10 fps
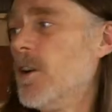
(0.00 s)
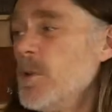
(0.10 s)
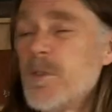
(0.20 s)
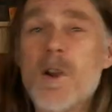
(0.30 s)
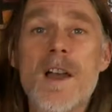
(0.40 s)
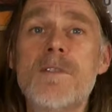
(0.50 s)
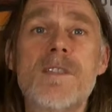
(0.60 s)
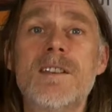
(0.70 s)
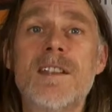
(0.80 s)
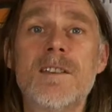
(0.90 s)
We've got
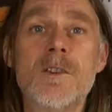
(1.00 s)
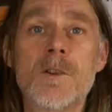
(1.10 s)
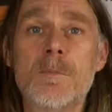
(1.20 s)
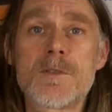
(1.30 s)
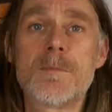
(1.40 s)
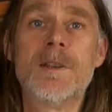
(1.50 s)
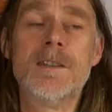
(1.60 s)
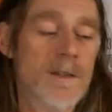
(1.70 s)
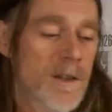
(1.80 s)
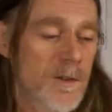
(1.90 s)
everything here you could
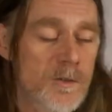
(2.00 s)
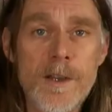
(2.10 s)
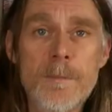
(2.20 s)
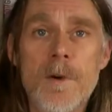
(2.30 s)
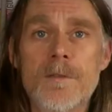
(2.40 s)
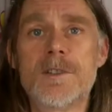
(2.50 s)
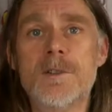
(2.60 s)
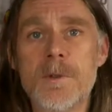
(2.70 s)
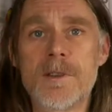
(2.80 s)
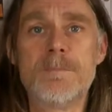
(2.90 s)
possibly dream of to
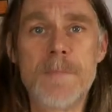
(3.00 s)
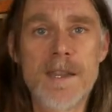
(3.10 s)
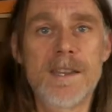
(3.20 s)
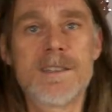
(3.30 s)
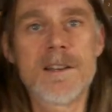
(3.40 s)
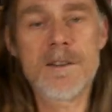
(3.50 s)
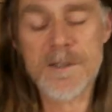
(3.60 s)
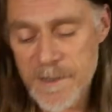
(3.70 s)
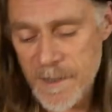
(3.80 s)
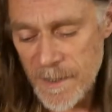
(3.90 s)
do with making guitars,